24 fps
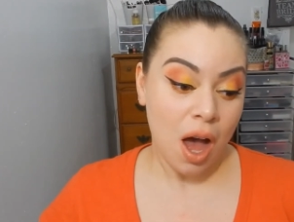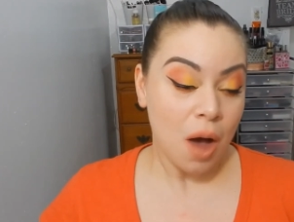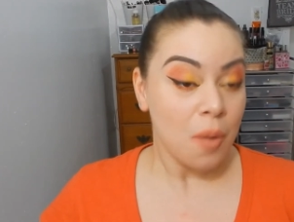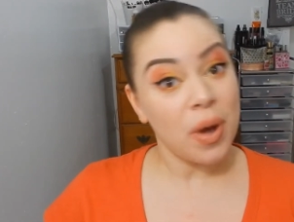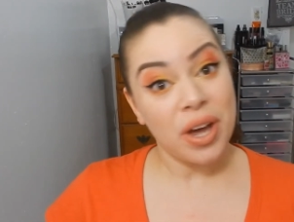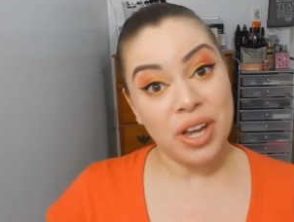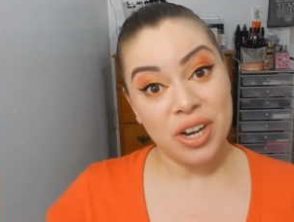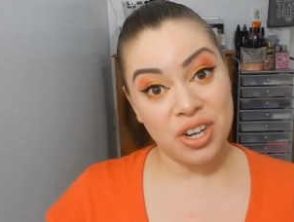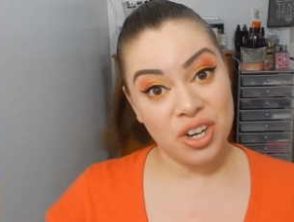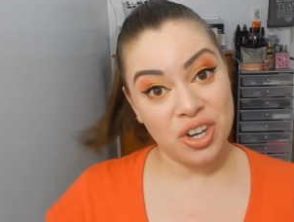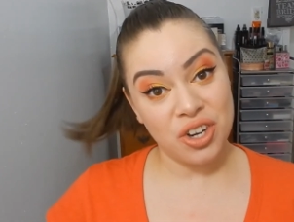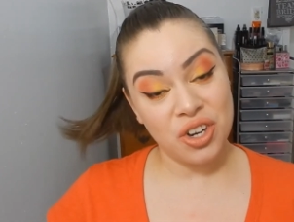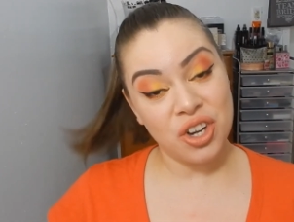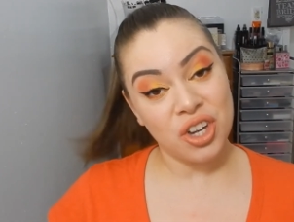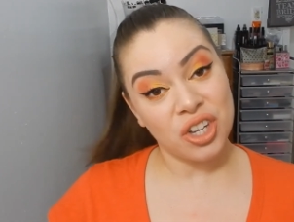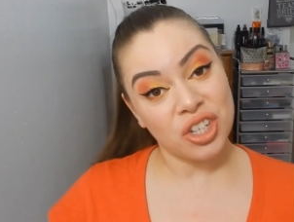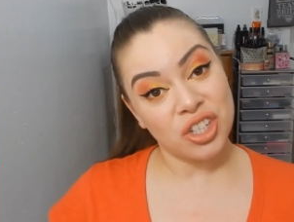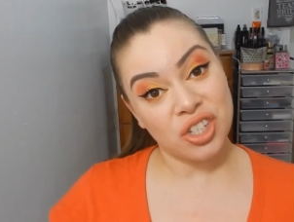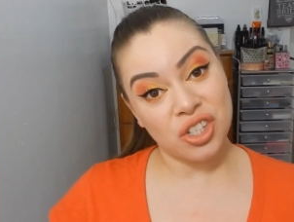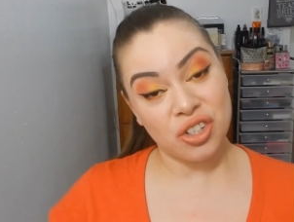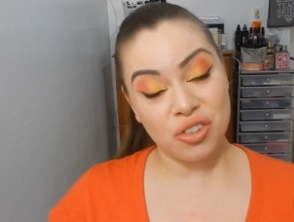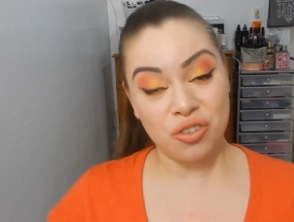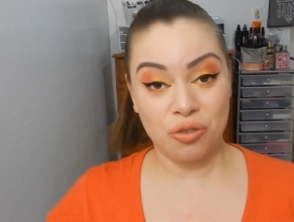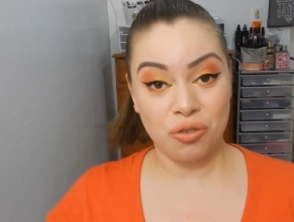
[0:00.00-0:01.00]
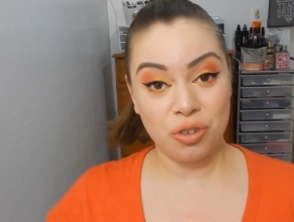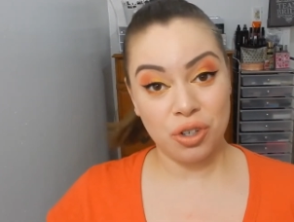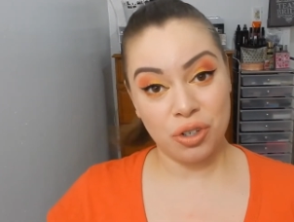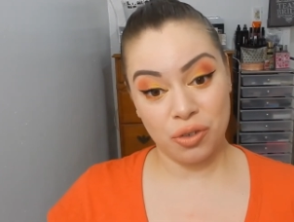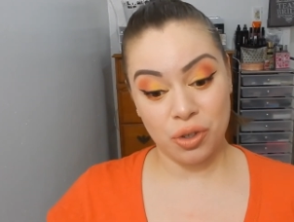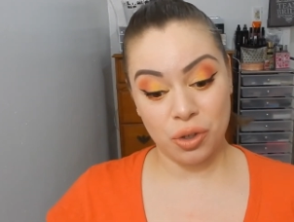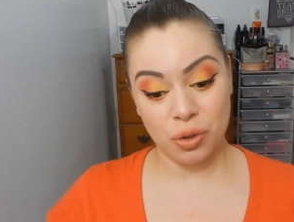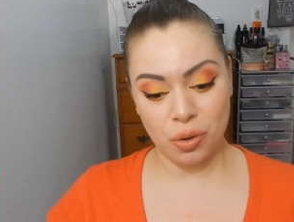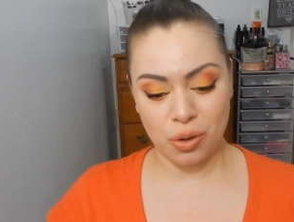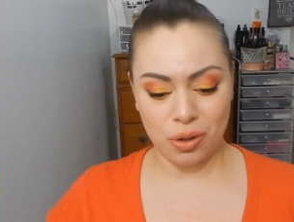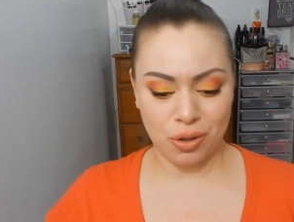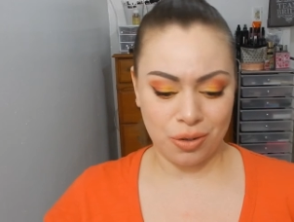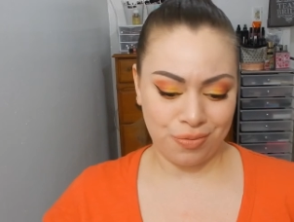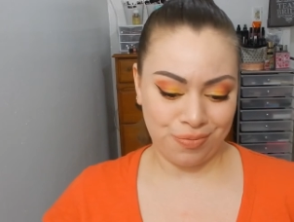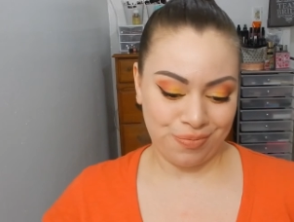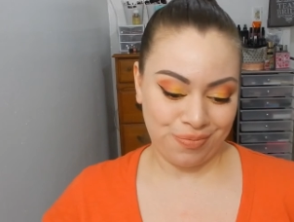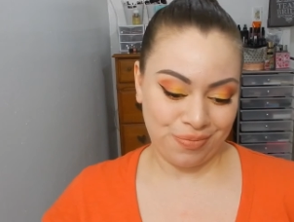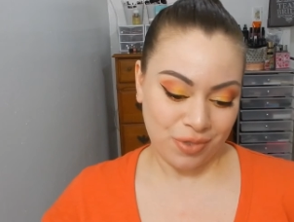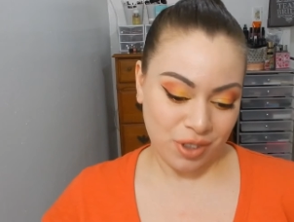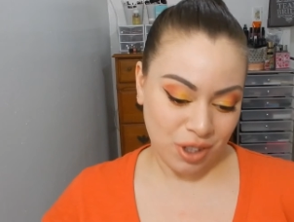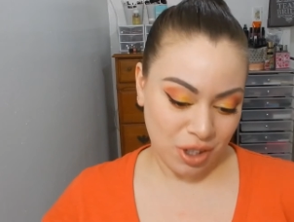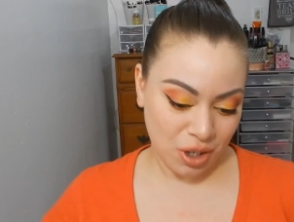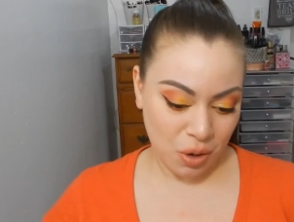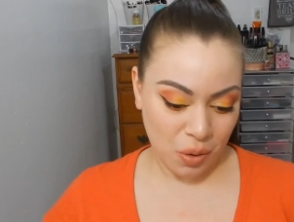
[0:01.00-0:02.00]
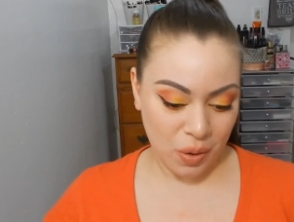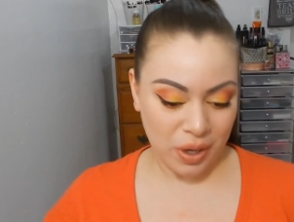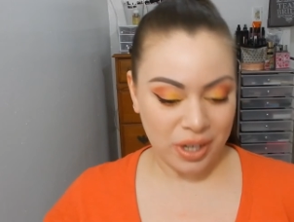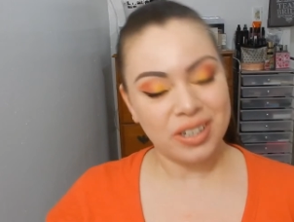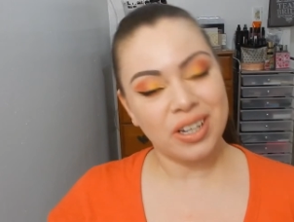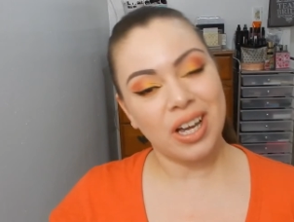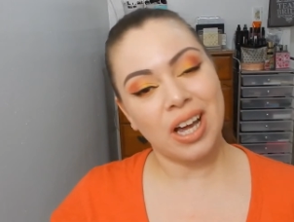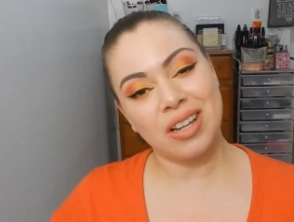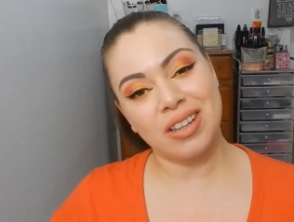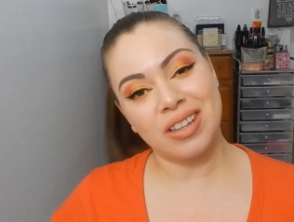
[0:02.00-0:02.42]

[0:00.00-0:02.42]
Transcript: my next review or you know what,